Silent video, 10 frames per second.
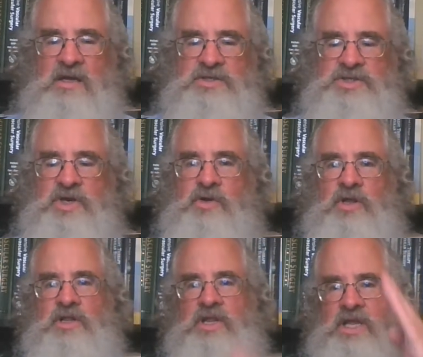showed
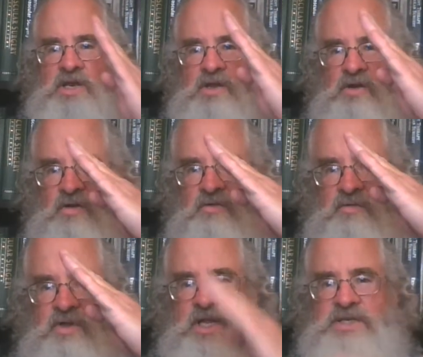a linear
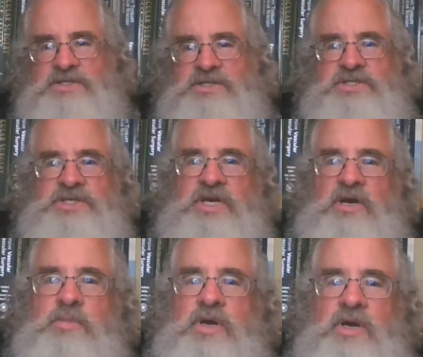
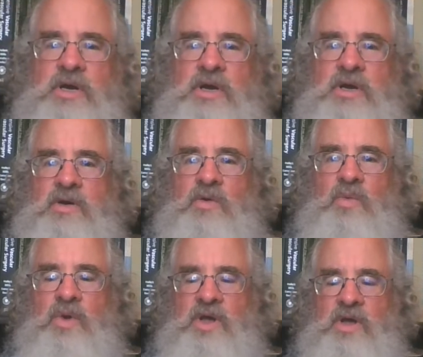relationship
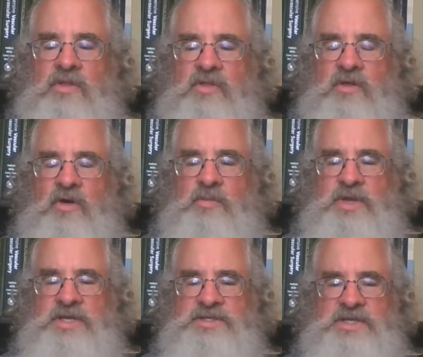with
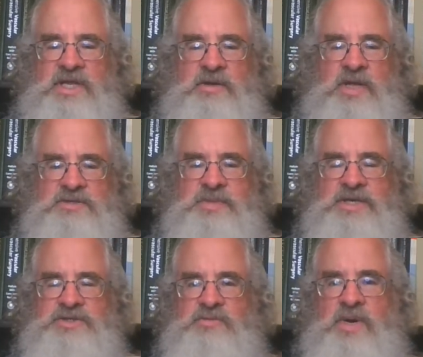obesity as
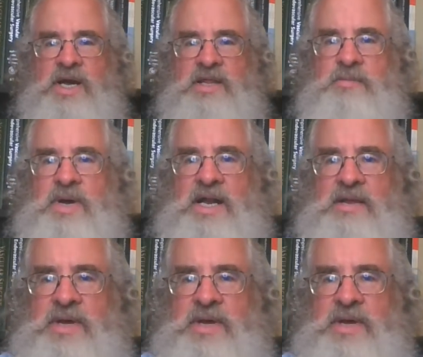measured by the body